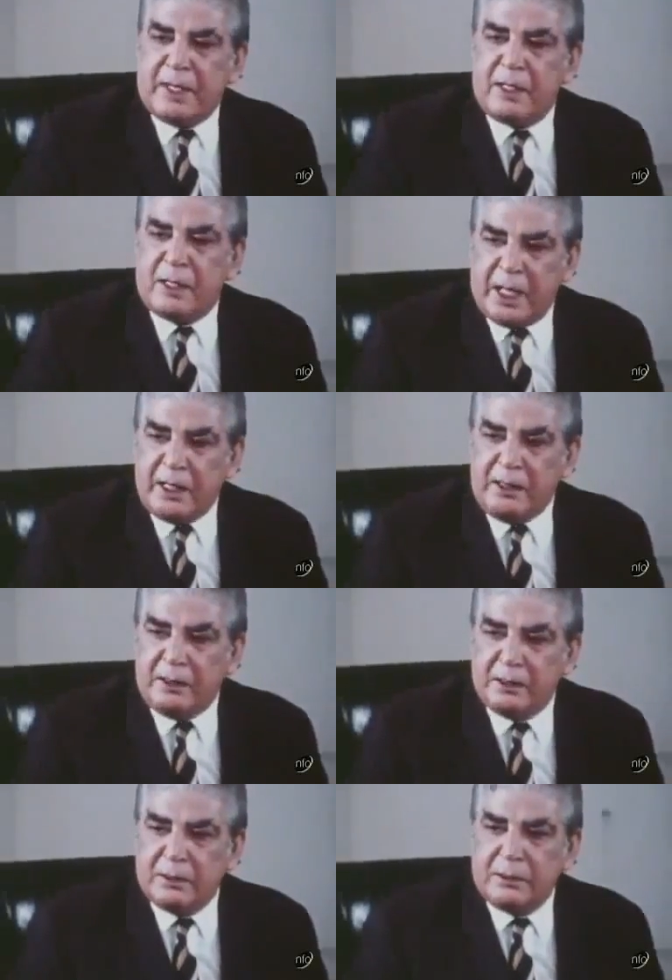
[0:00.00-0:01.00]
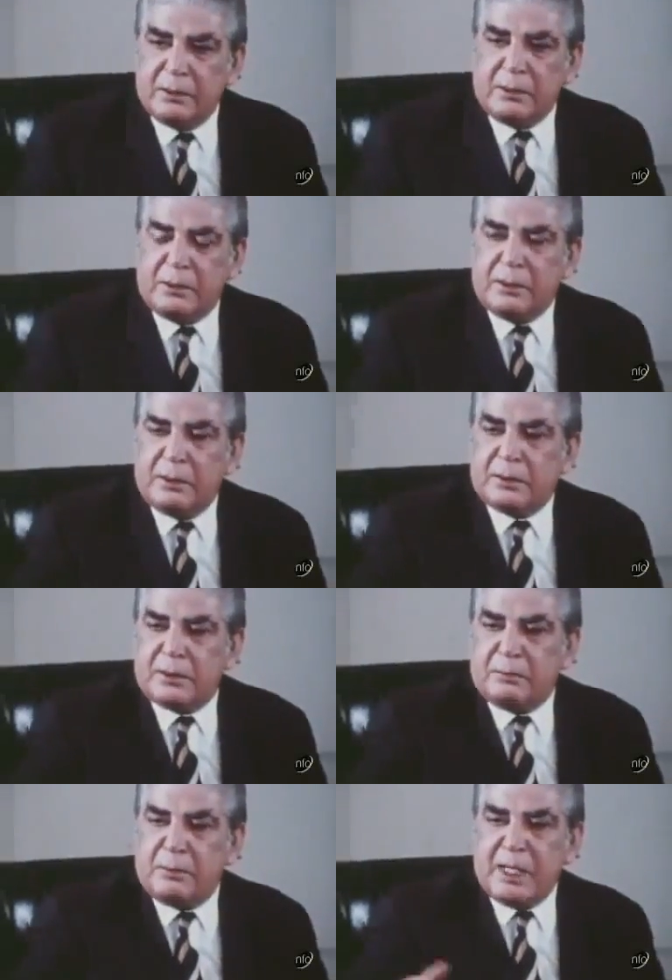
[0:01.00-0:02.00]
defined line.
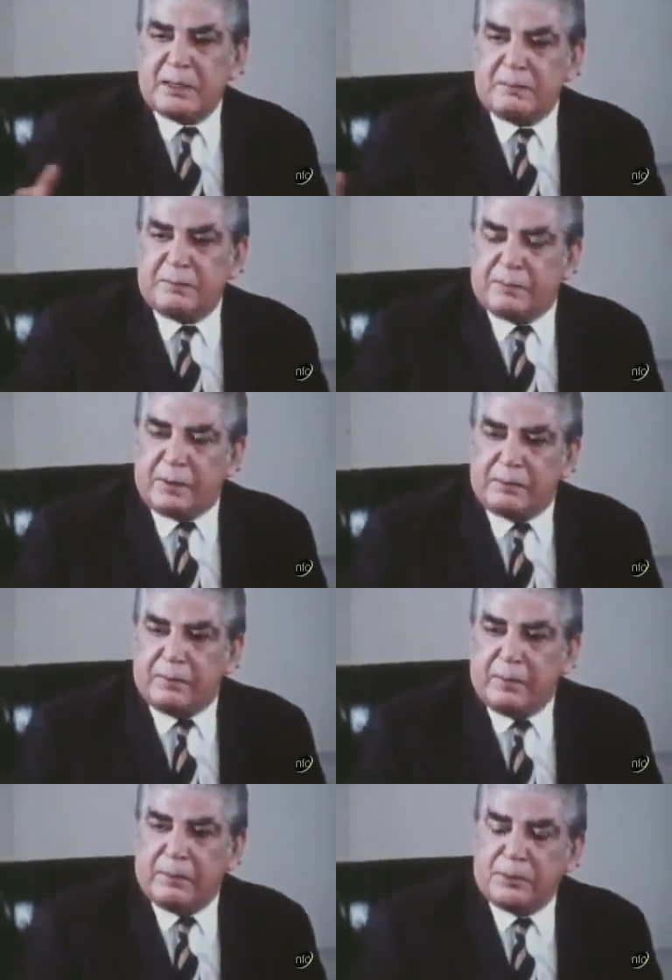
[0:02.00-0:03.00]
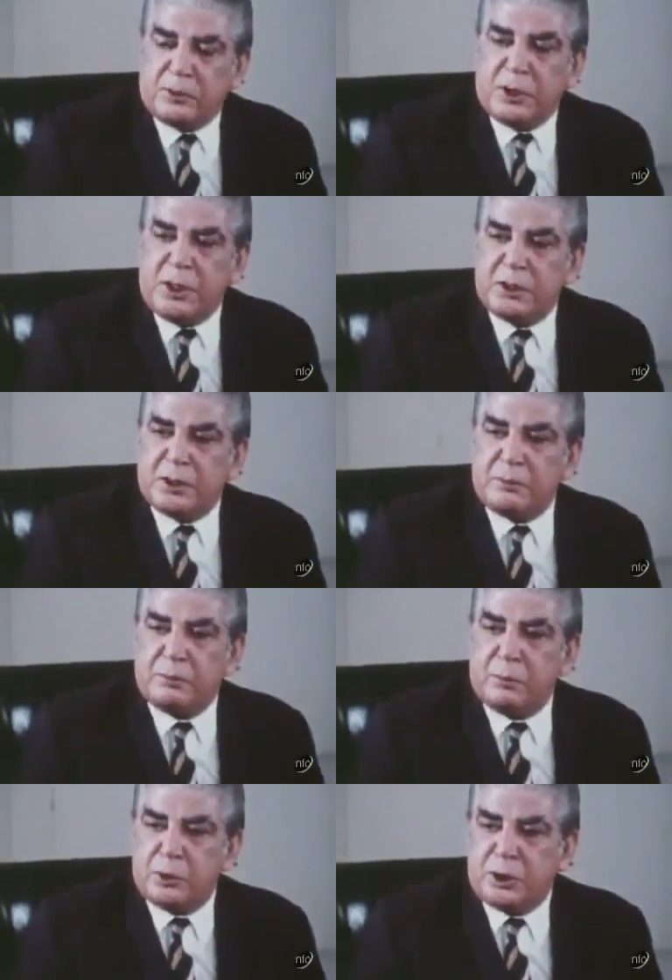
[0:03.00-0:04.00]
It's a mass of trees
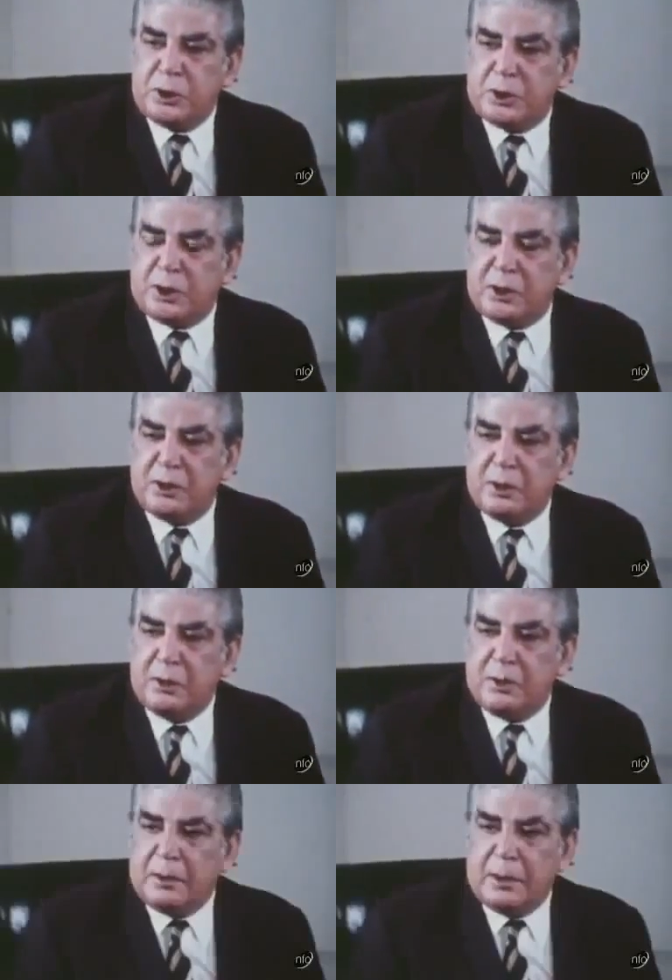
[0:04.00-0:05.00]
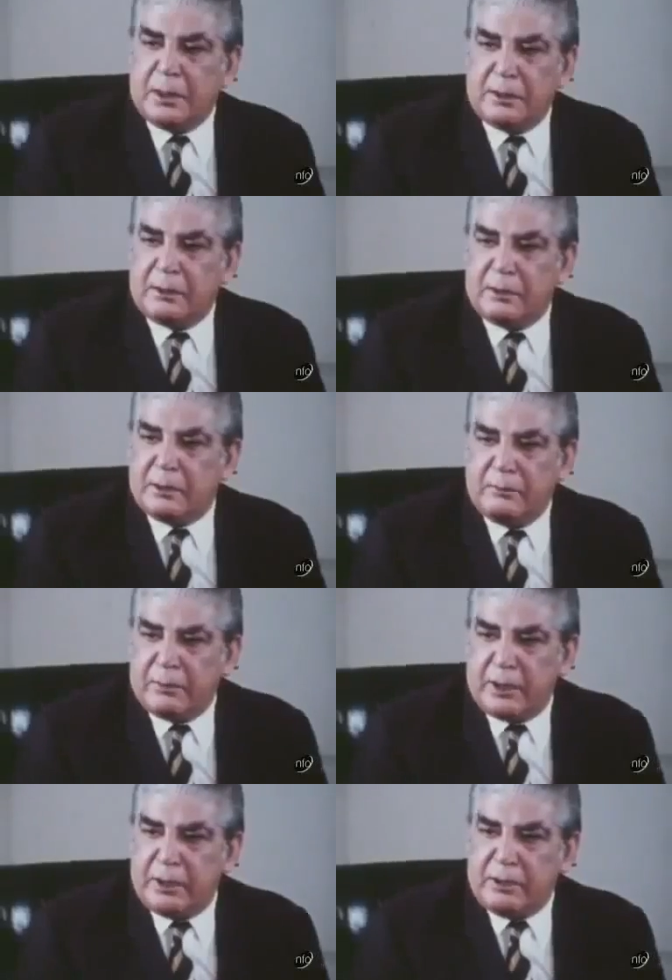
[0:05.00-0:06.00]
and bushes and
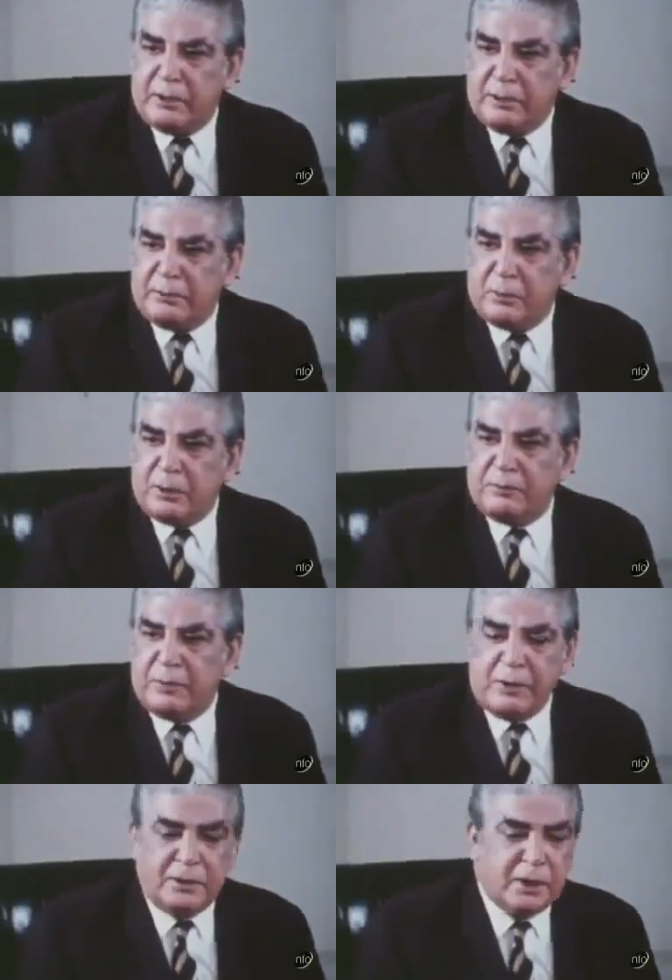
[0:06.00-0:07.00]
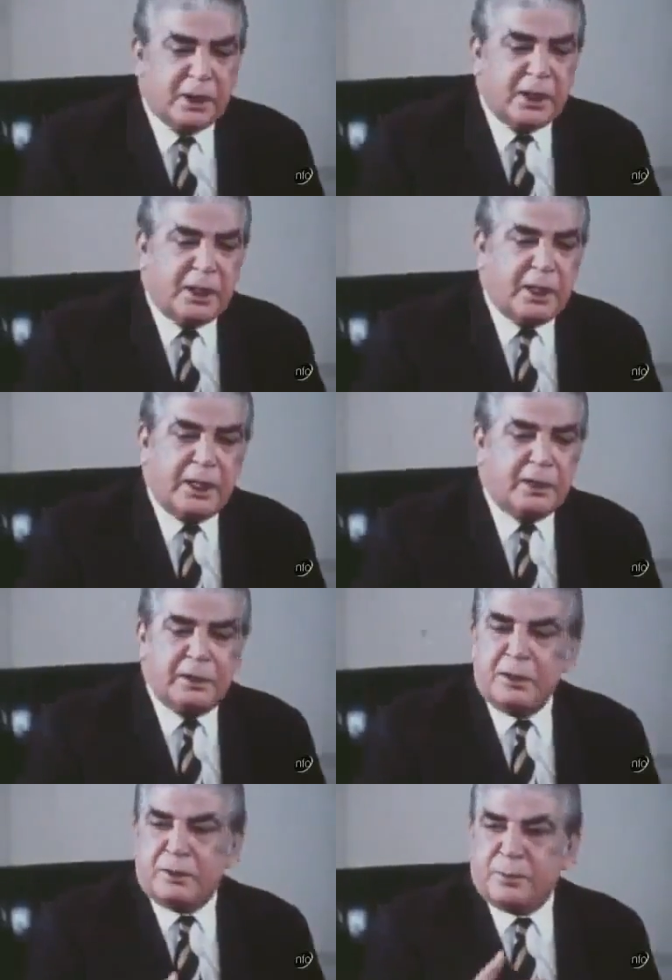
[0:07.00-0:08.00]
riverine warfare.
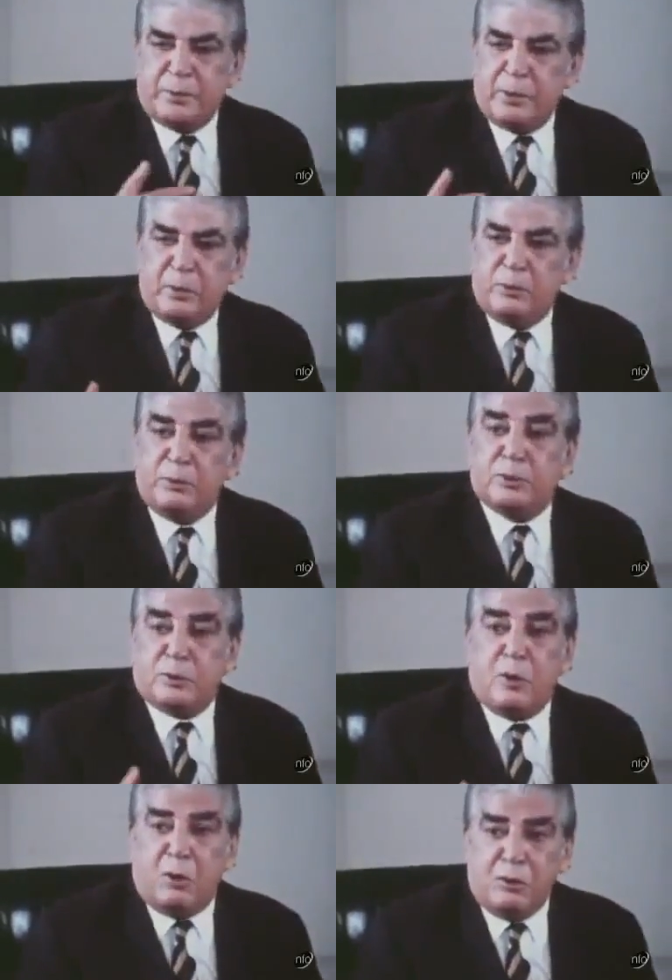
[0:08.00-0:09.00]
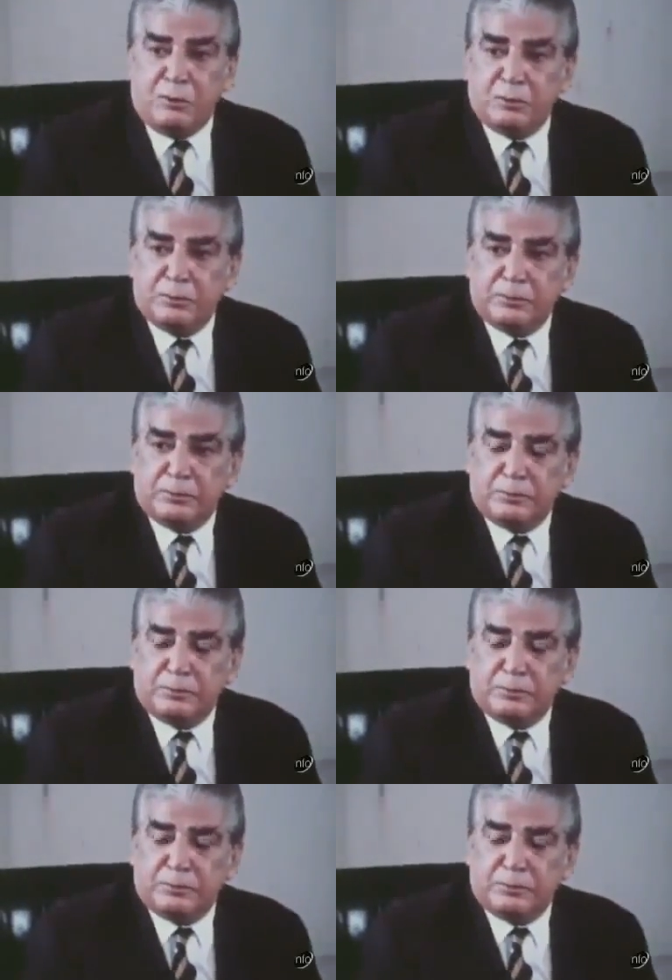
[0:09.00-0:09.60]
And these people who you saw